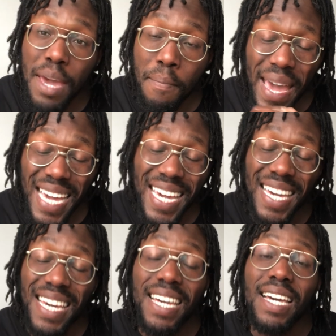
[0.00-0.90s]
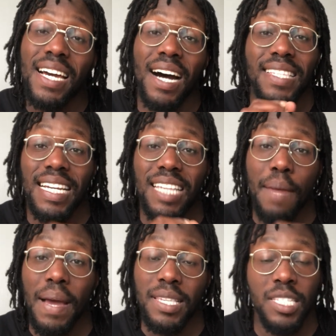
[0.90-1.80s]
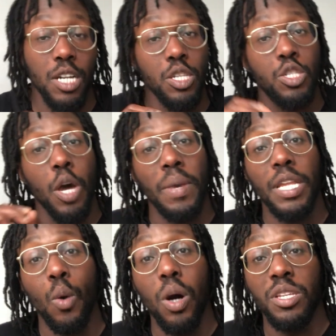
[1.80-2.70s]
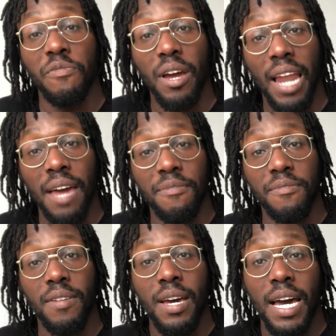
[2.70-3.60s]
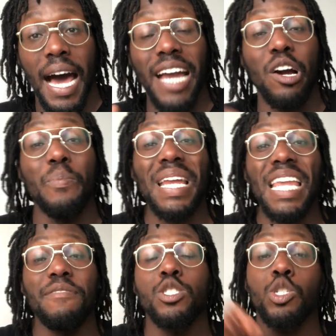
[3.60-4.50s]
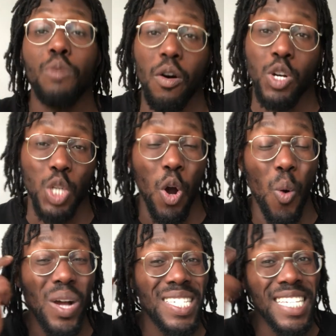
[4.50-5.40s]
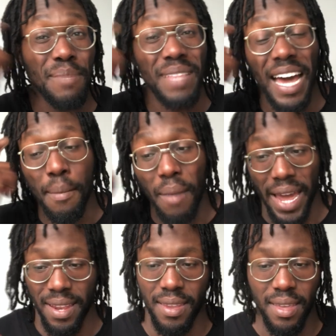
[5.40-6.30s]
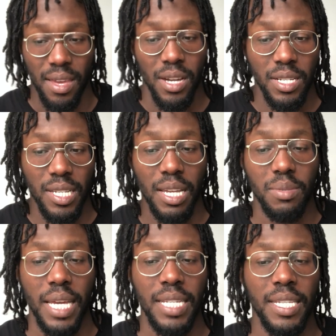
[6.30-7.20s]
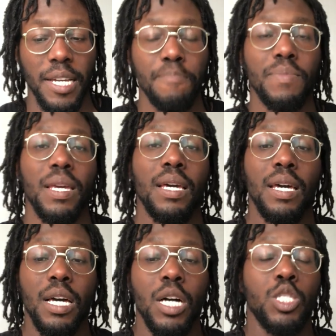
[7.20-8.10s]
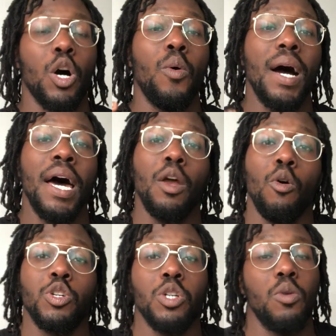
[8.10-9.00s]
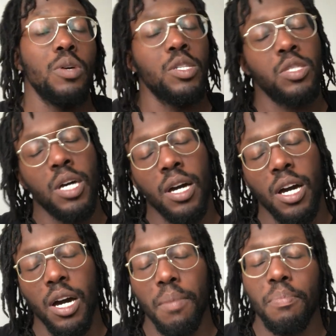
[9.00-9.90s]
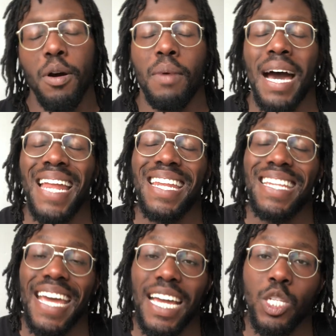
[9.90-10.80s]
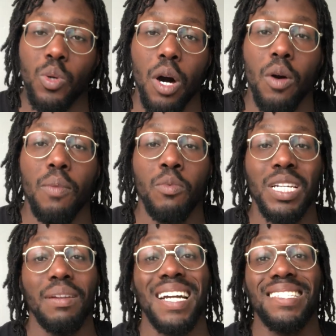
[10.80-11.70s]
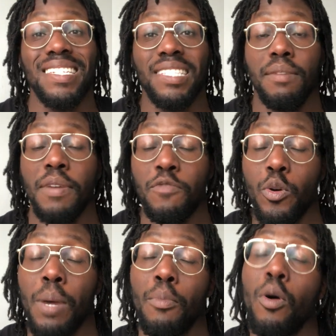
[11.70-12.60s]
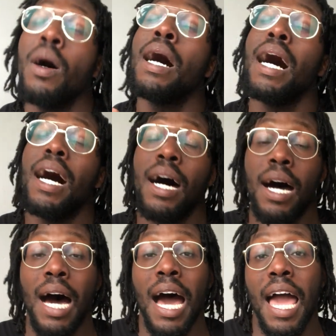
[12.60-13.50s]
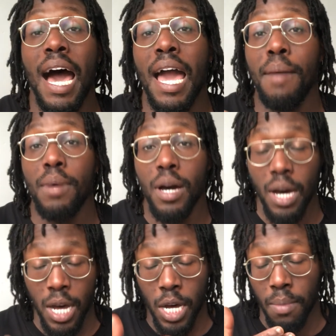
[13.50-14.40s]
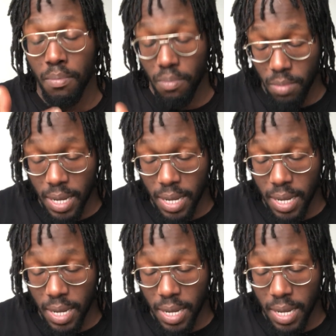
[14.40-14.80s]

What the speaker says: make, on a day-to-day basis is going to determine the quality of your life and how you're going to be living tomorrow. So always keep that in mind. You know what I'm saying to you? So, and also, at the end of the day as well, which I'm not consistent with doing, but I am